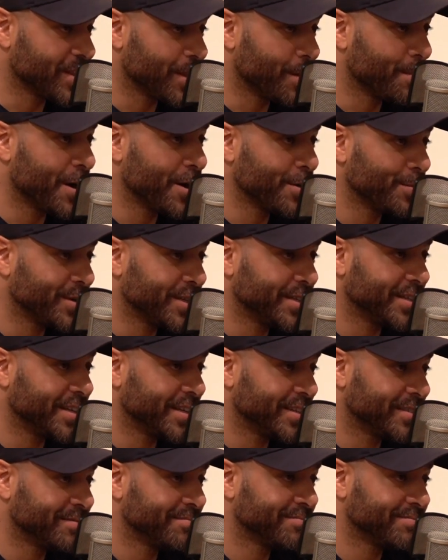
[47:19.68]
at the moment,
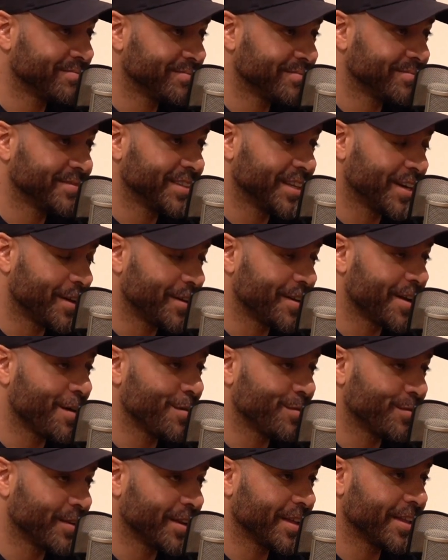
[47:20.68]
and and
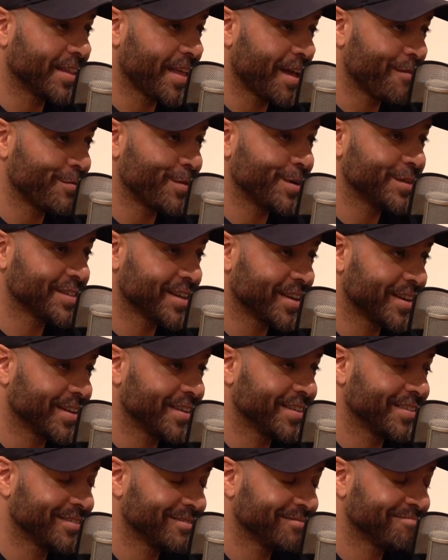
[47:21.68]
hopefully everyone's
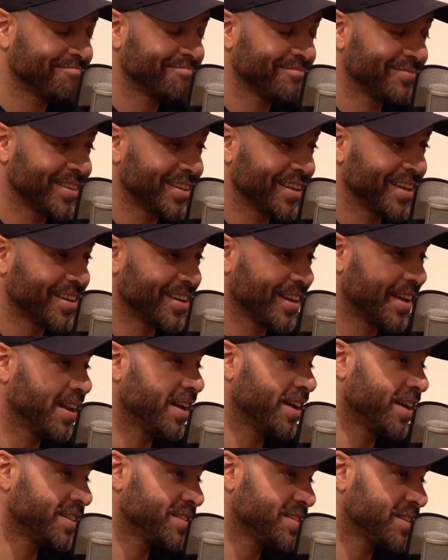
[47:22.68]
gonna
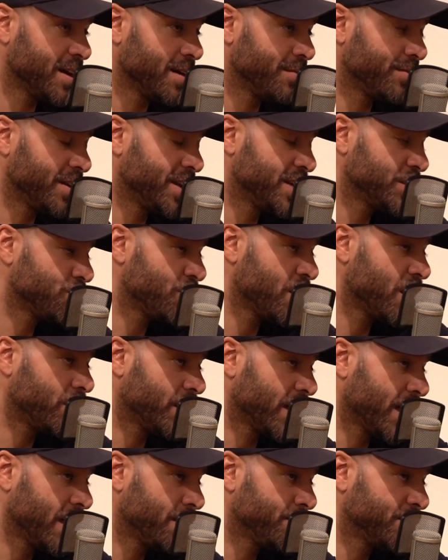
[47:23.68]
click in time for the Israel
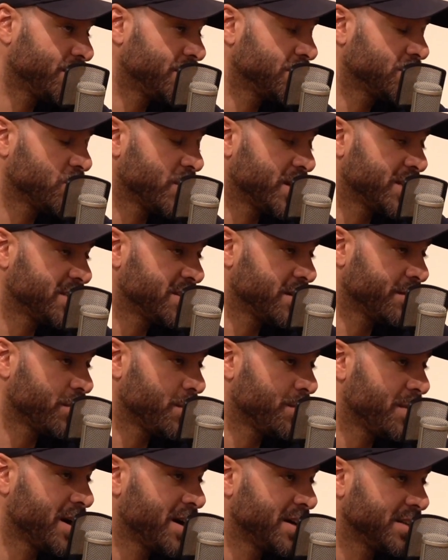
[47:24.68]
game on the 26th
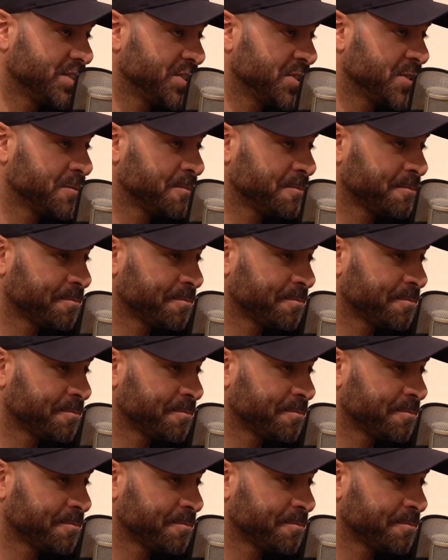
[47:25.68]
of March.